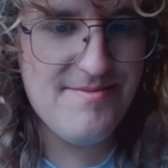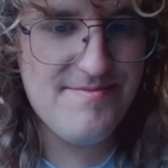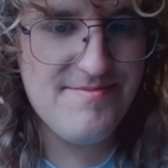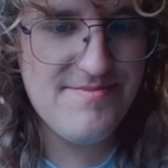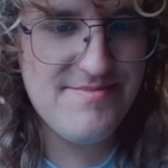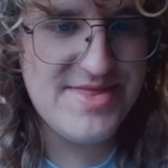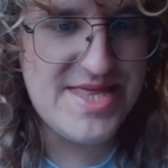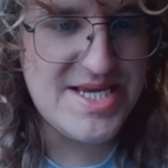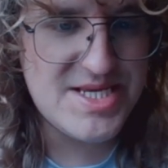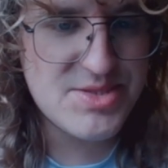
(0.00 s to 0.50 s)

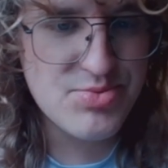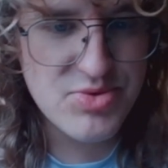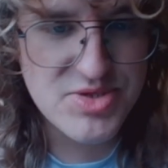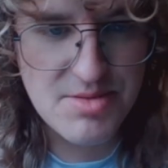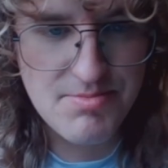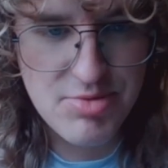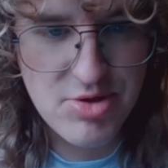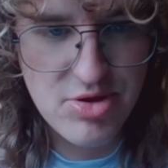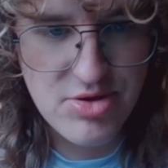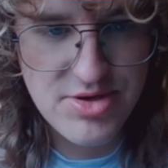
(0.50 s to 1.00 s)
This was a
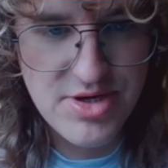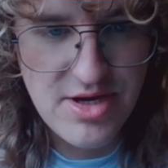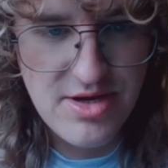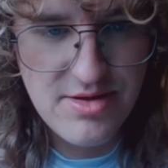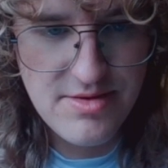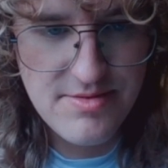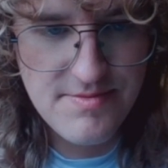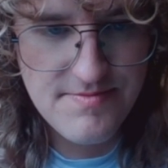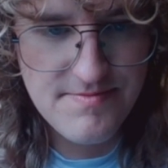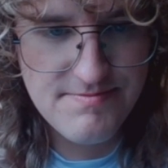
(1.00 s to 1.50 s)
blunder
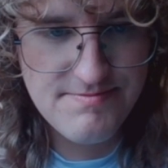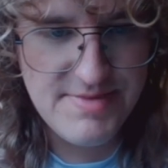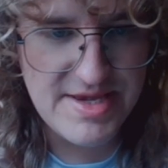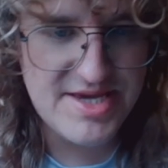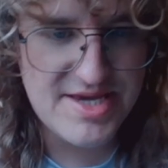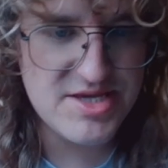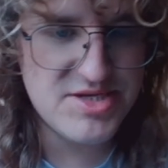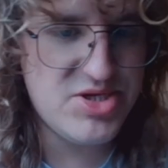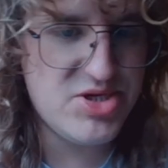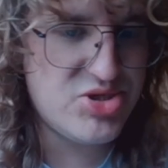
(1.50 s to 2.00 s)

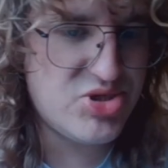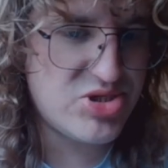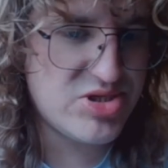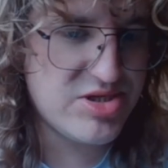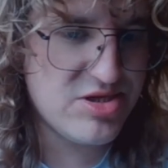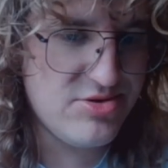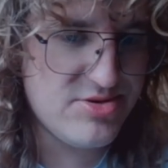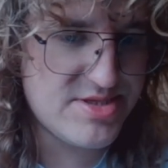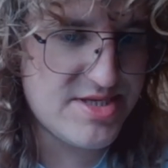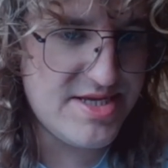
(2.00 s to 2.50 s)
because you just
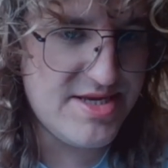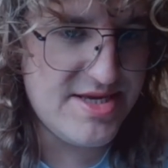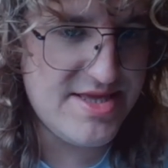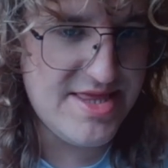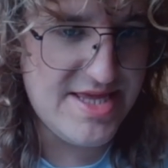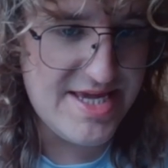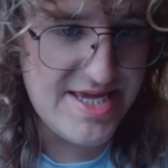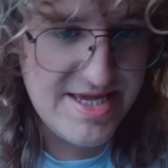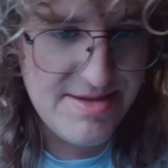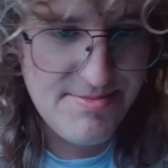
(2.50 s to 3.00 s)
lose the
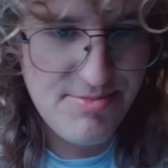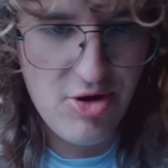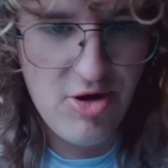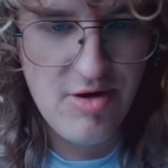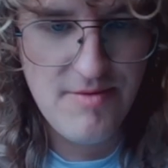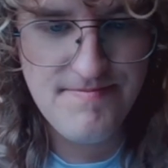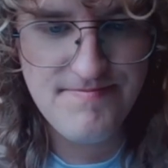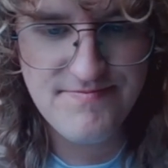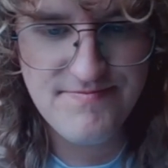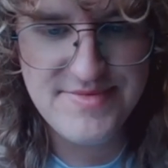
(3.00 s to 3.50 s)

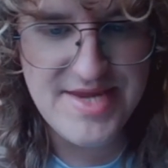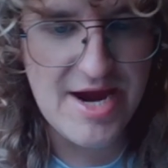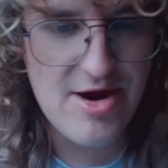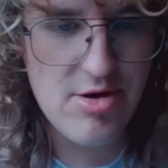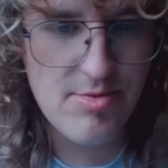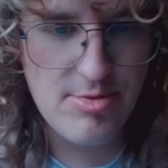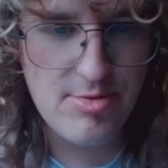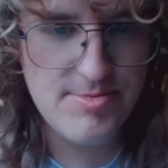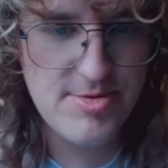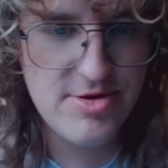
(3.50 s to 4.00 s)
e-pawn.
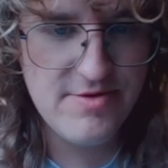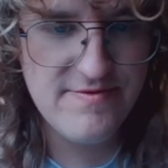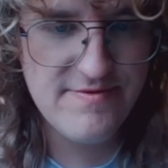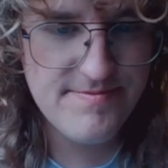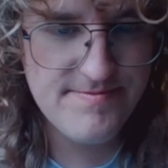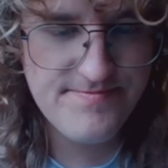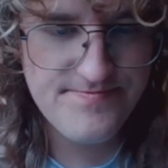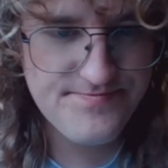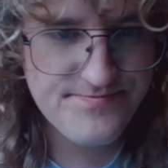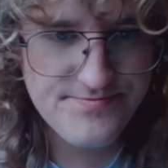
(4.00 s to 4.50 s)
Terrible move.
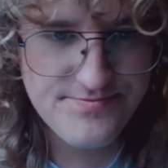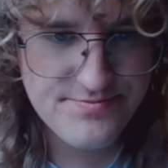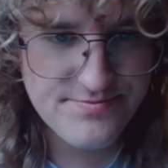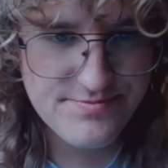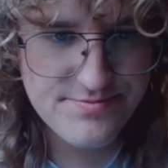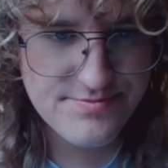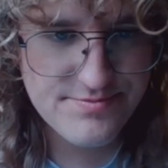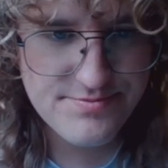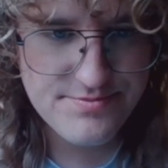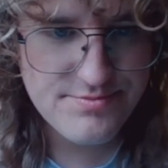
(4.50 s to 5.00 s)

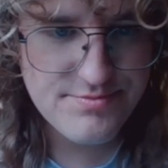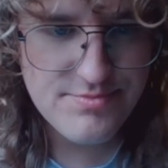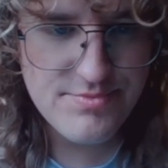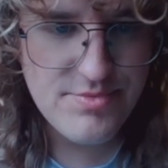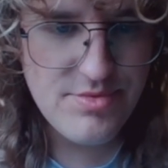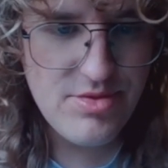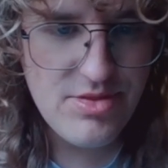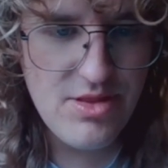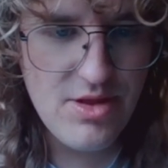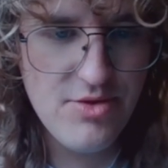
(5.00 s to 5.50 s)

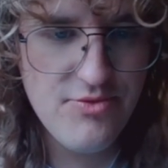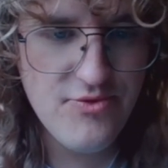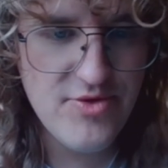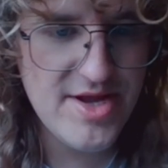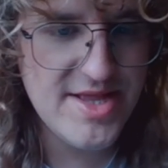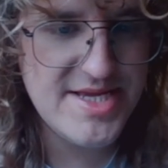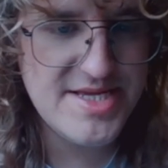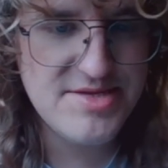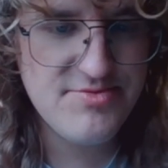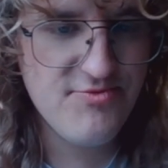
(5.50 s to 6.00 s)

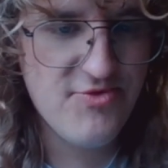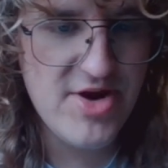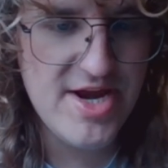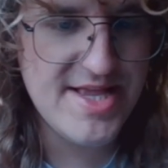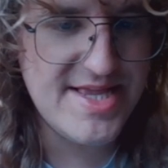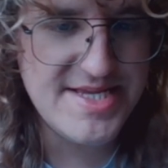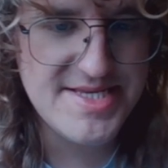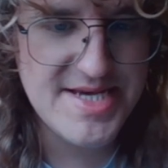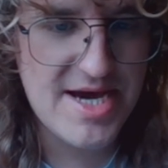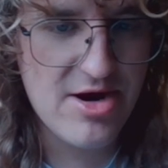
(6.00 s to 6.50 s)
Really,
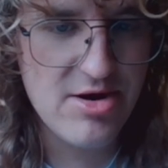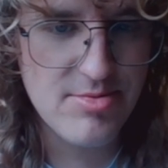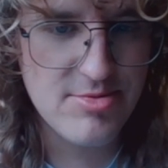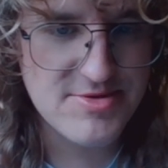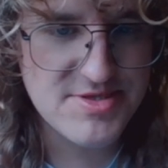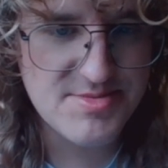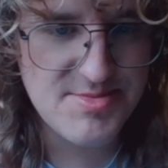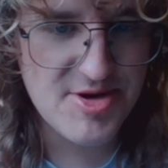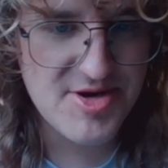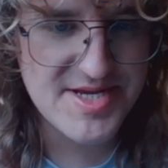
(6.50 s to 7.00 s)
really terrible,
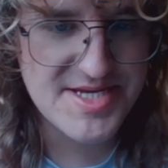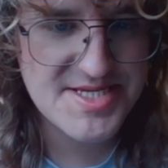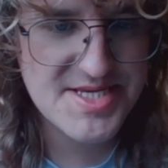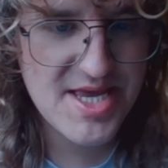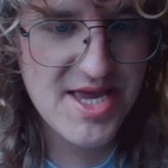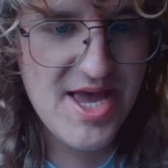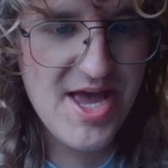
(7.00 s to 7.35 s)
to be honest.